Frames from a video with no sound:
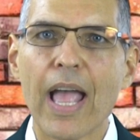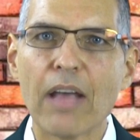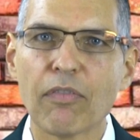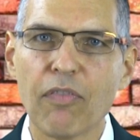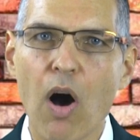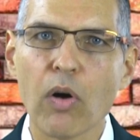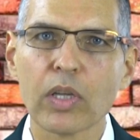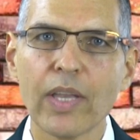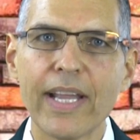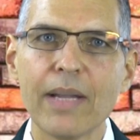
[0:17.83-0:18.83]
and fall
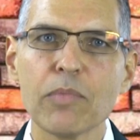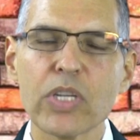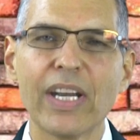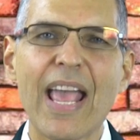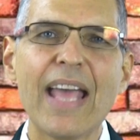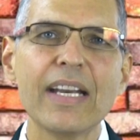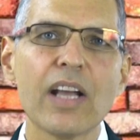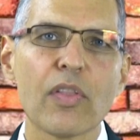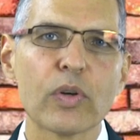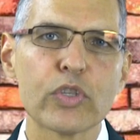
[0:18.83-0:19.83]
claims, and any
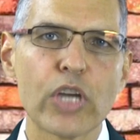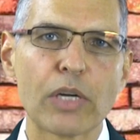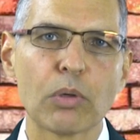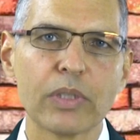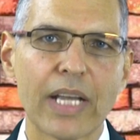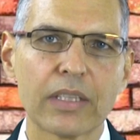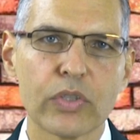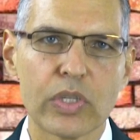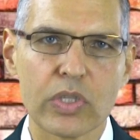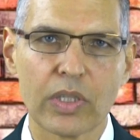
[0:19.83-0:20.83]
other general
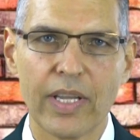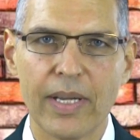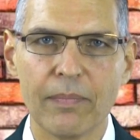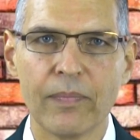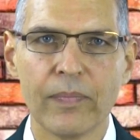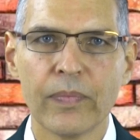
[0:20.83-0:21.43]
negligence claim.